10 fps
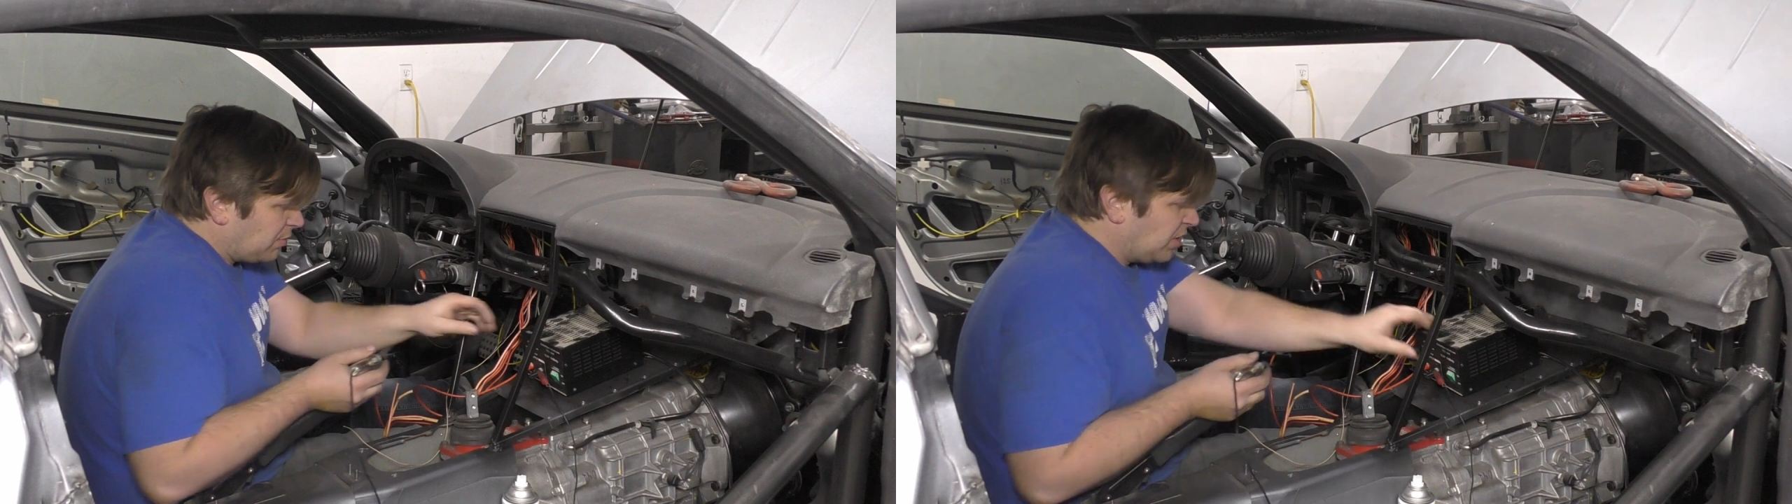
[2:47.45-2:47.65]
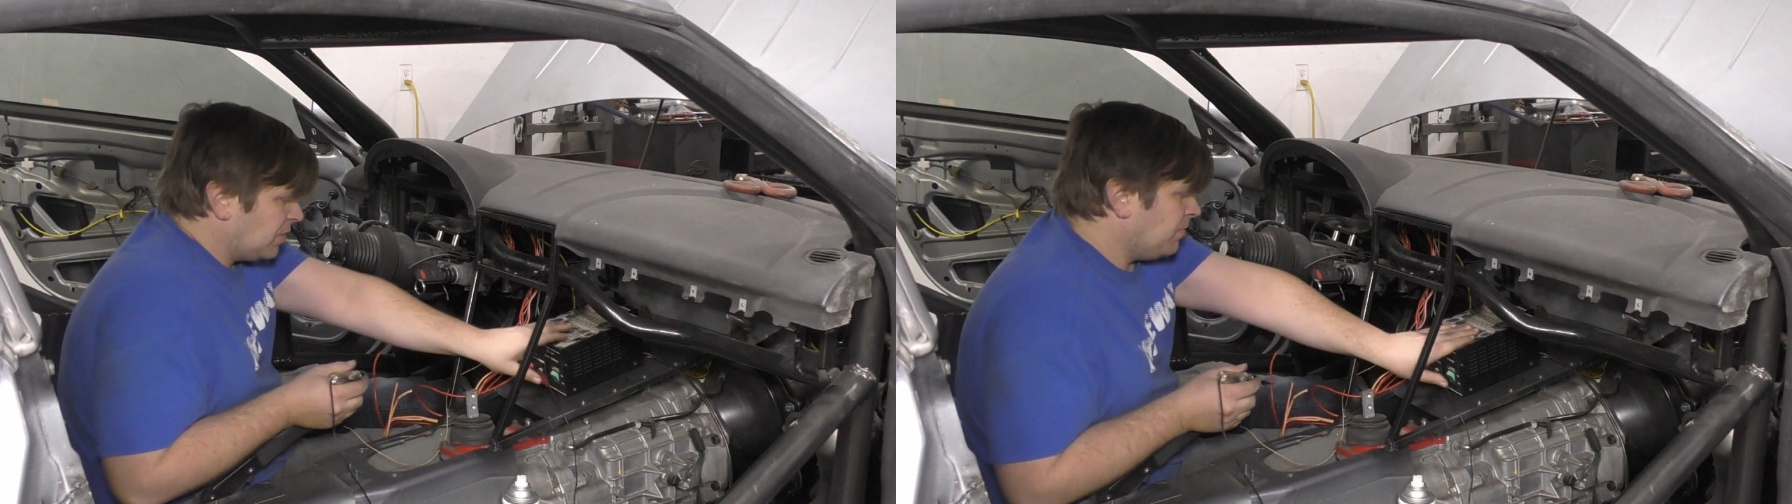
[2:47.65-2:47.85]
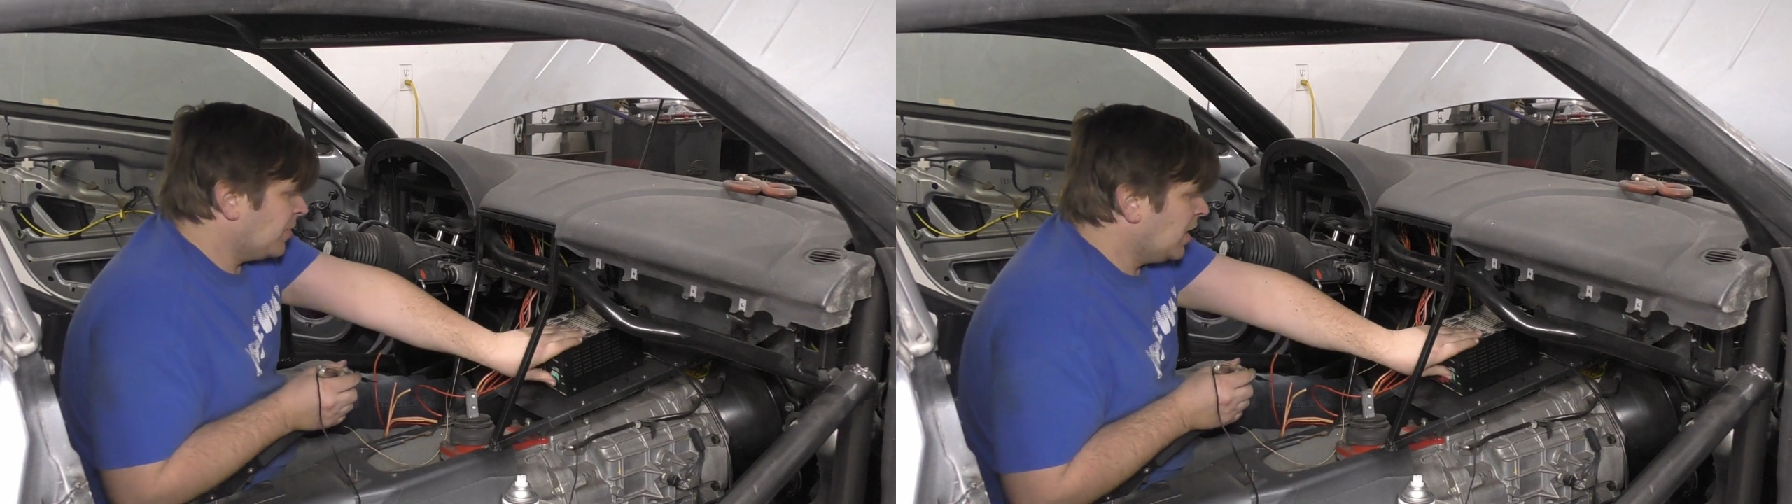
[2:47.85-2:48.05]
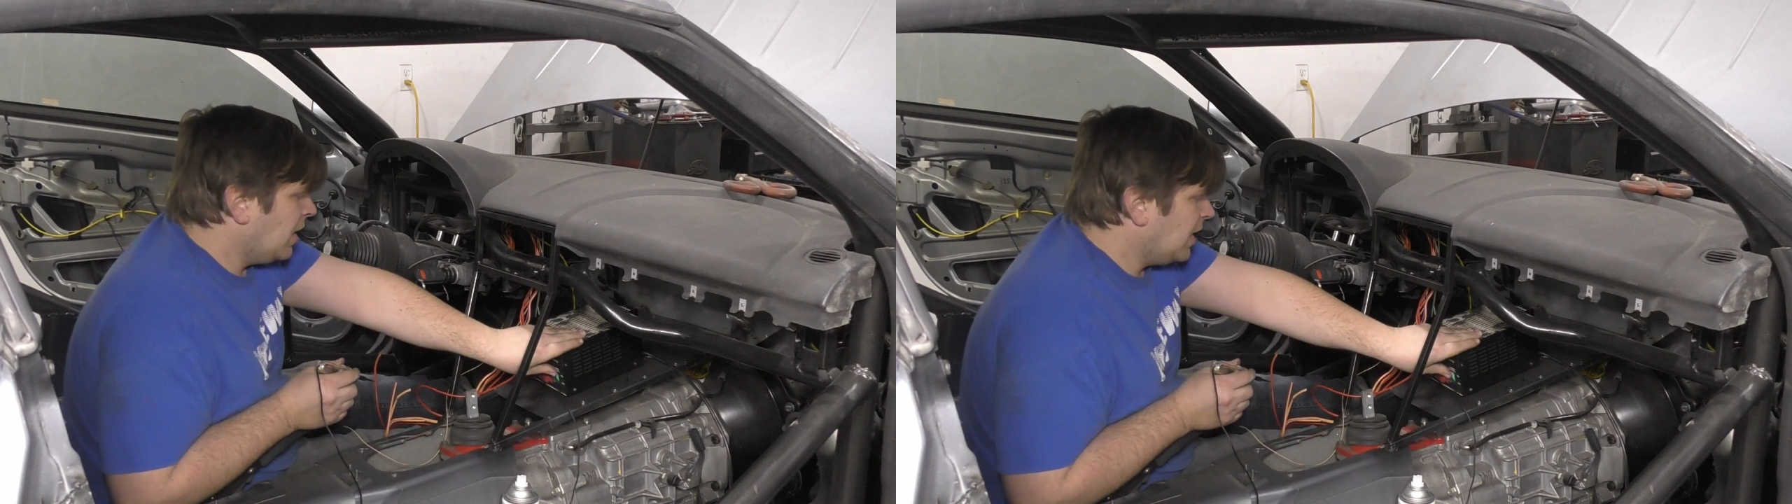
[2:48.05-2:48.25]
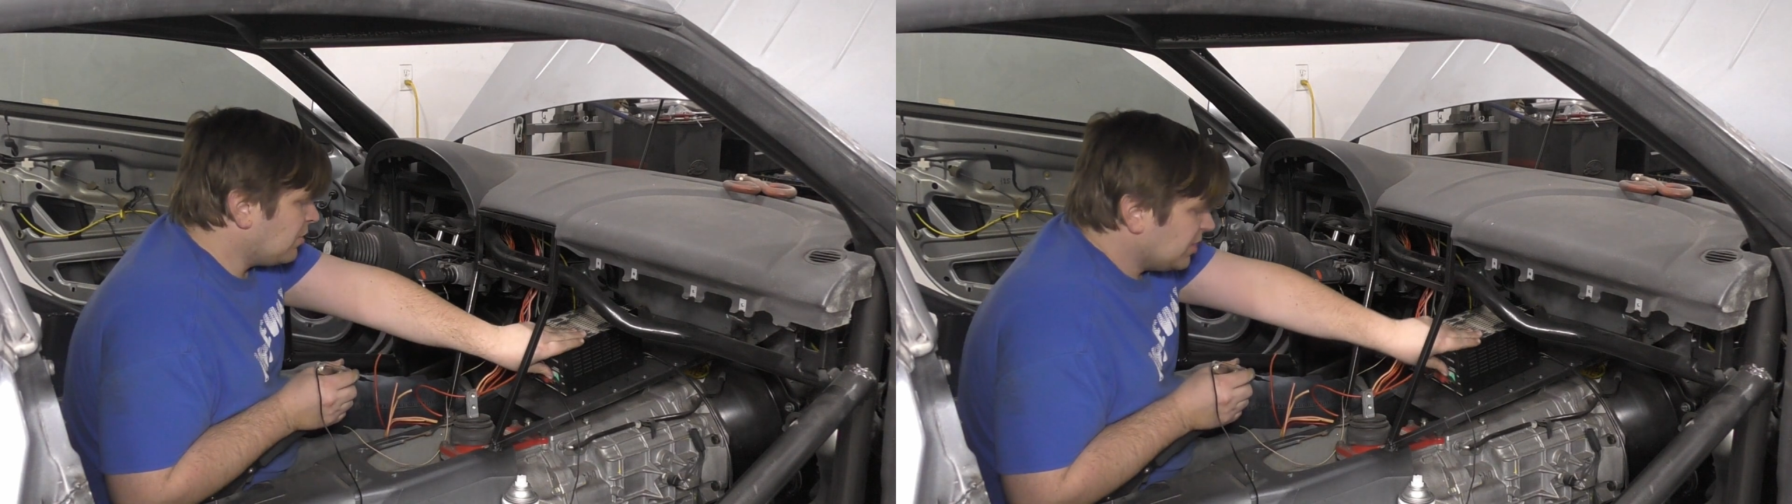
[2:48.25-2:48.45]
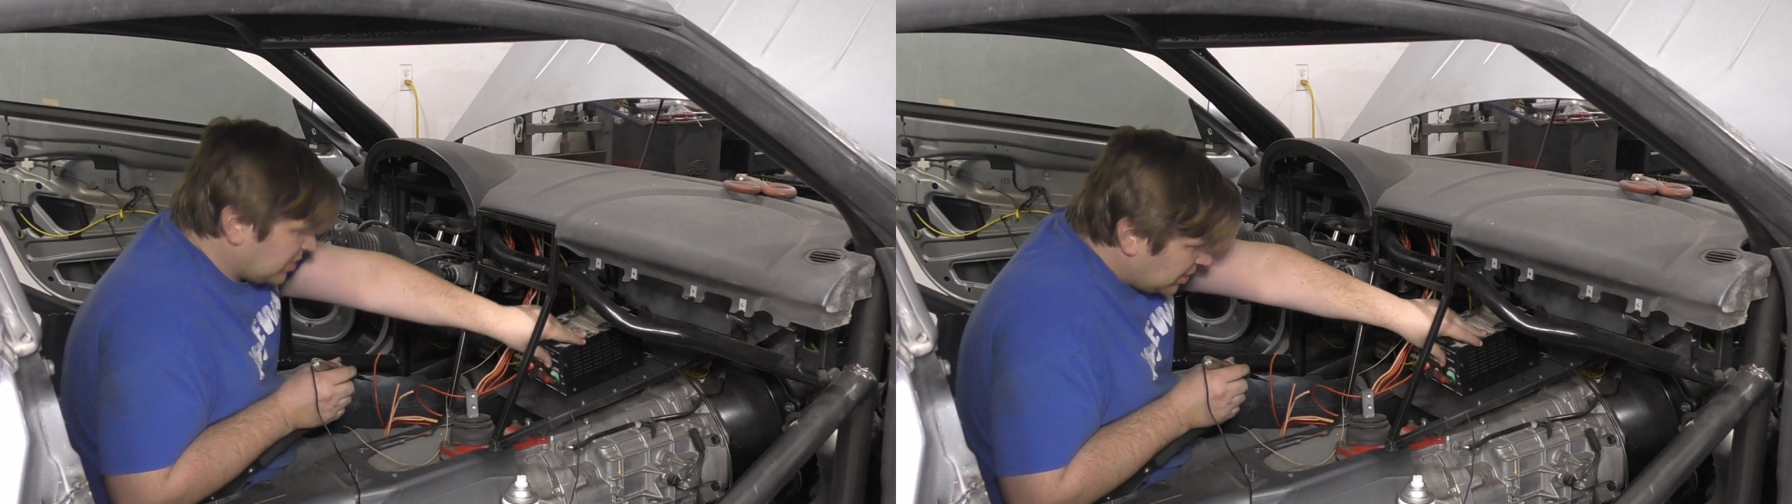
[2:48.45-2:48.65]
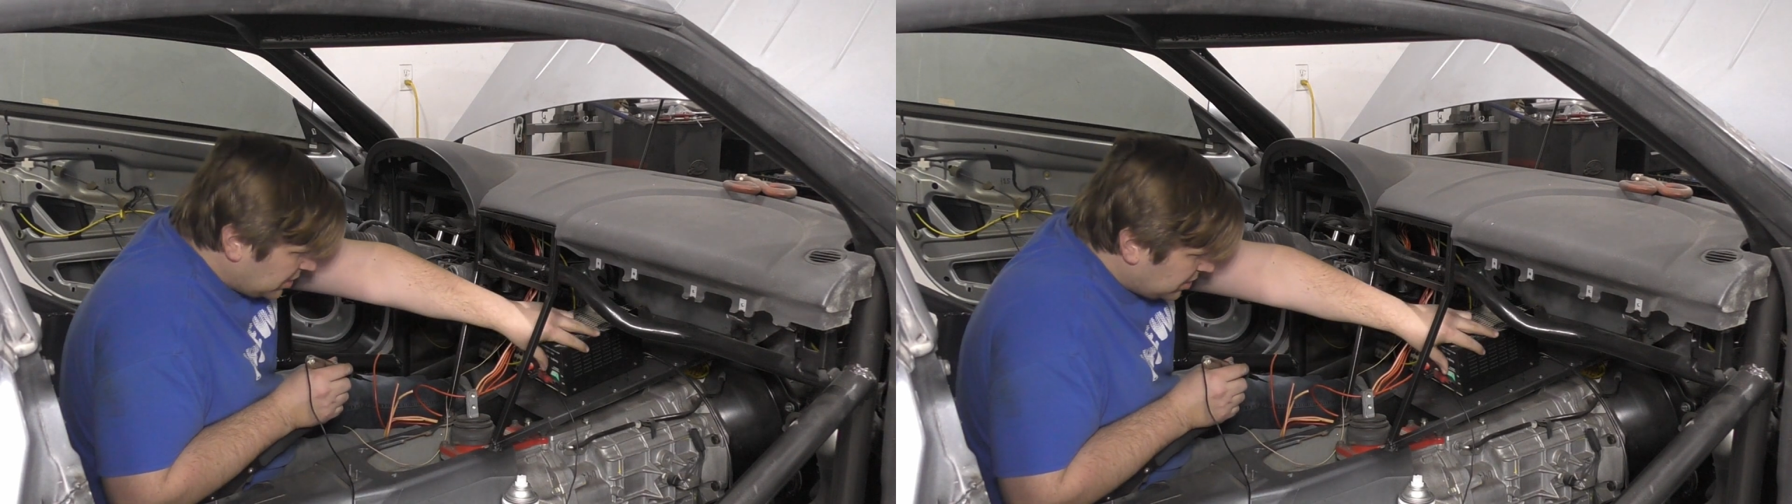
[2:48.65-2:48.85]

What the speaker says: but anyways,